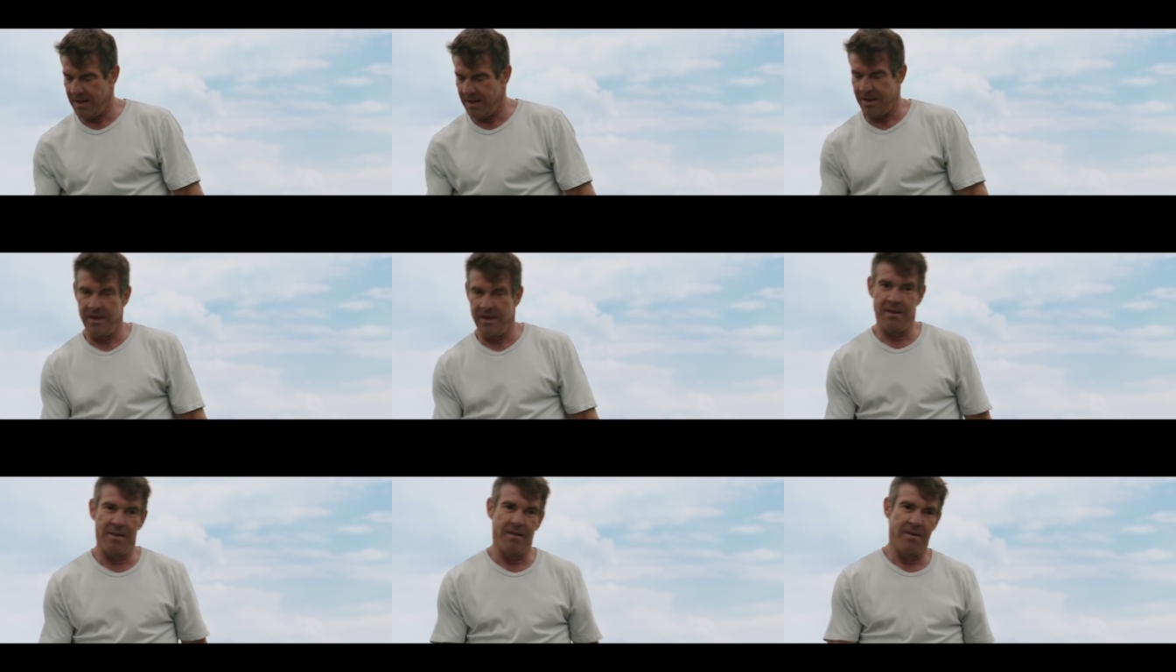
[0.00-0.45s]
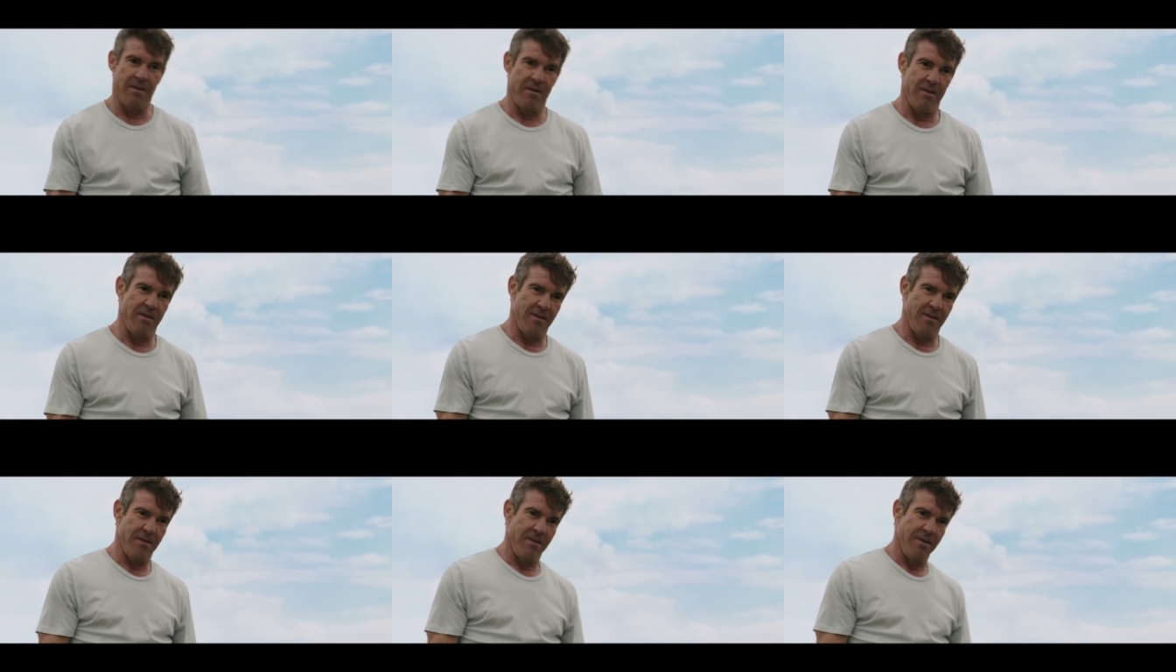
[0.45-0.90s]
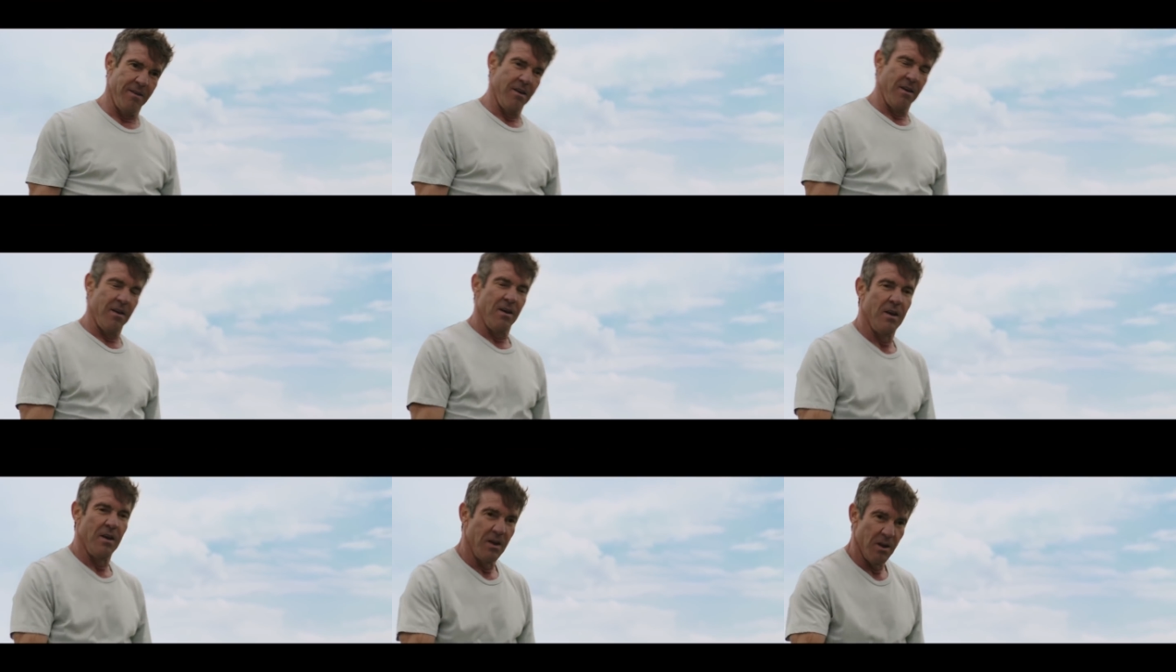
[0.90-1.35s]
Talk about a fall from
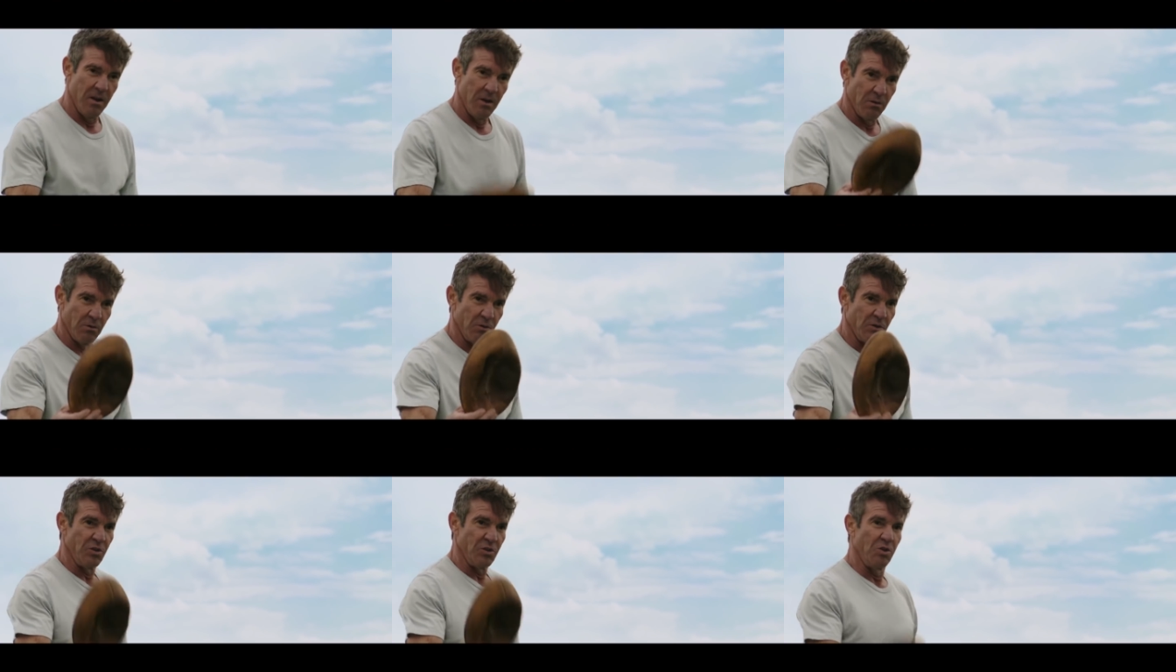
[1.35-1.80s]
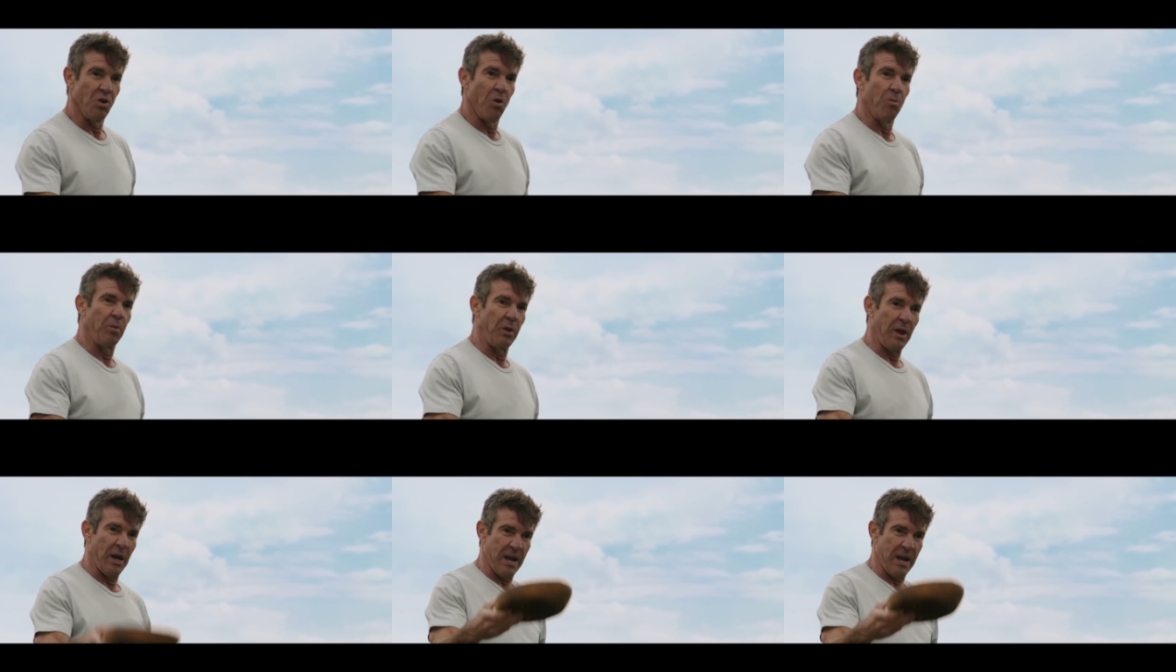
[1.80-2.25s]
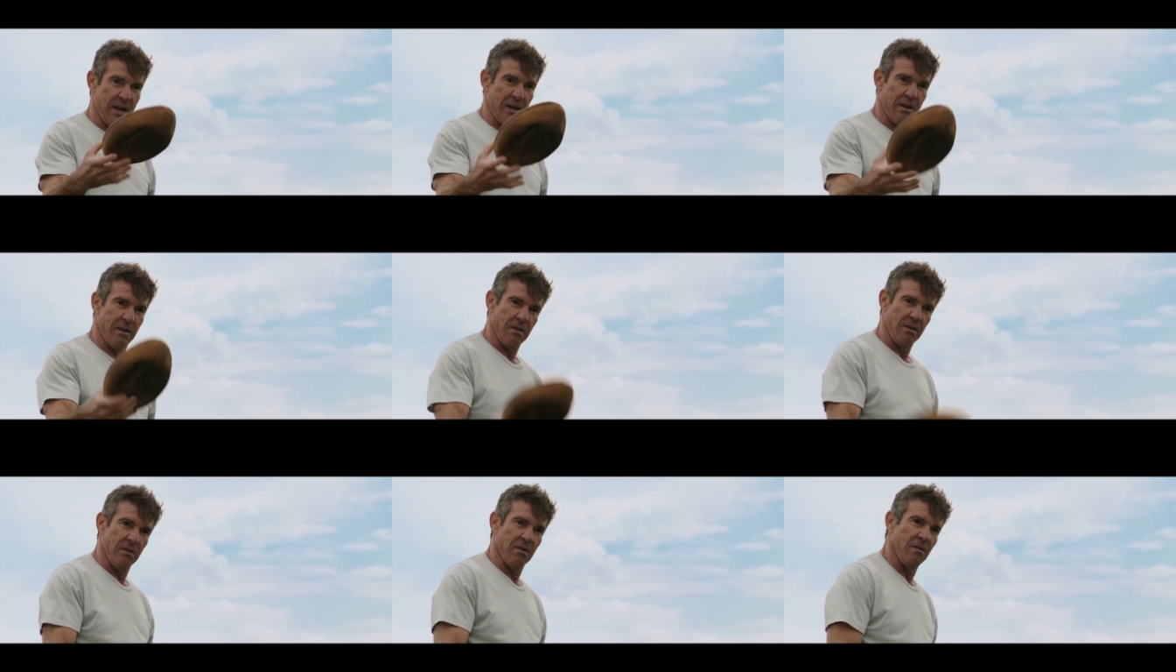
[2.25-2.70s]
grace. While it
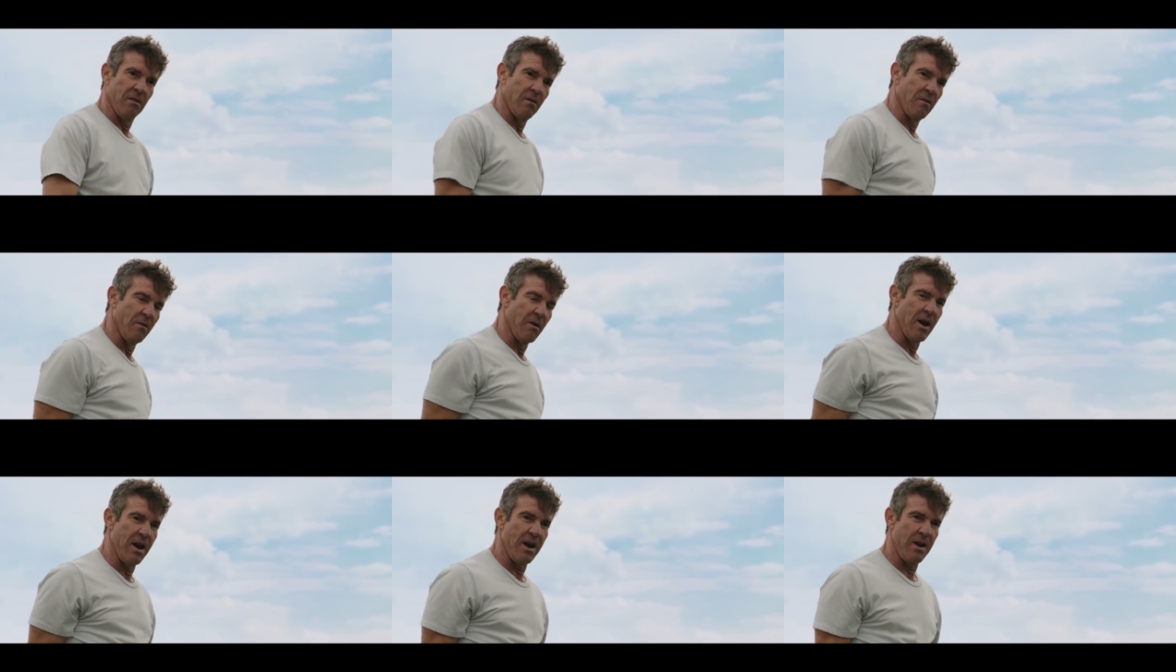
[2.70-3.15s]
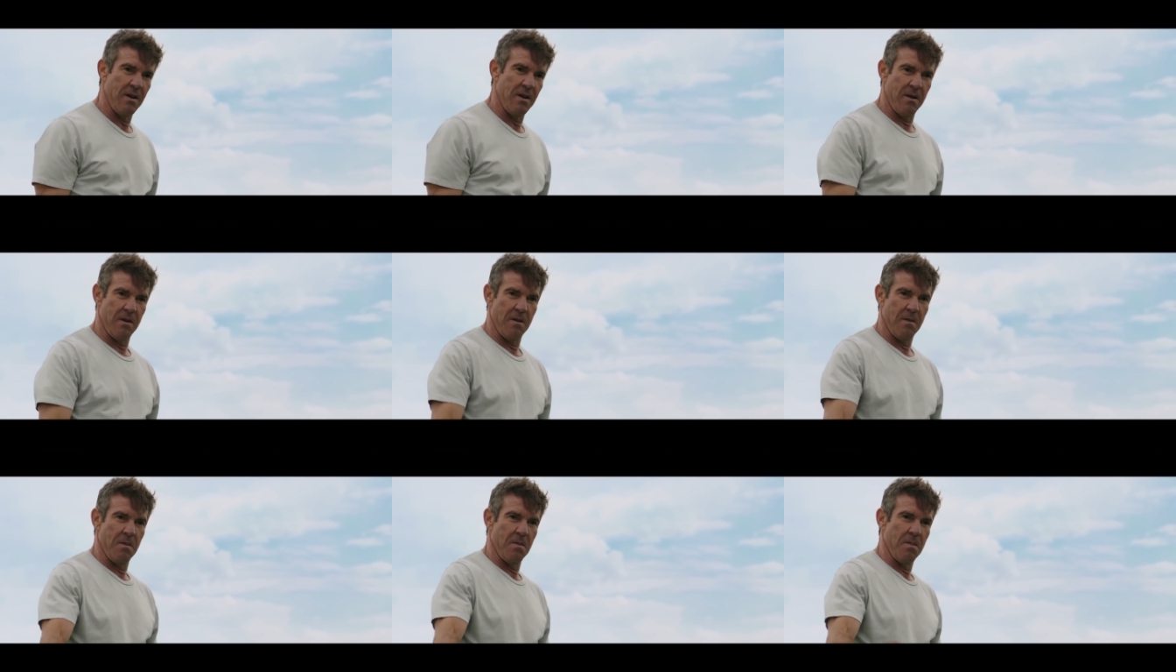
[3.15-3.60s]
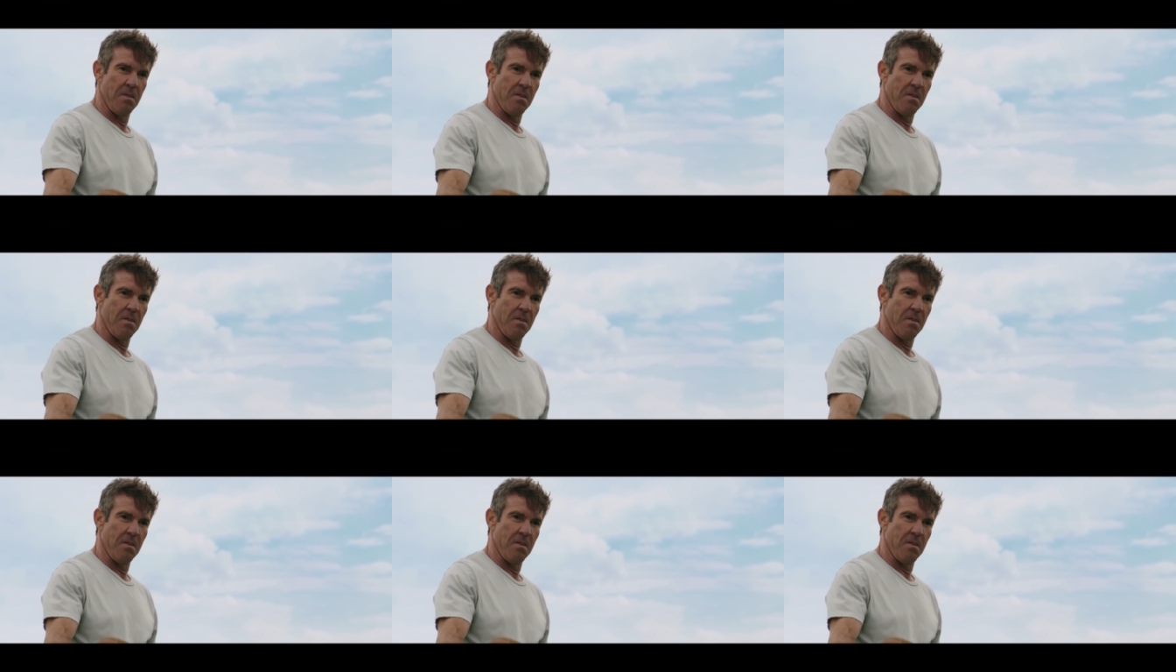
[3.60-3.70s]
seems like this name was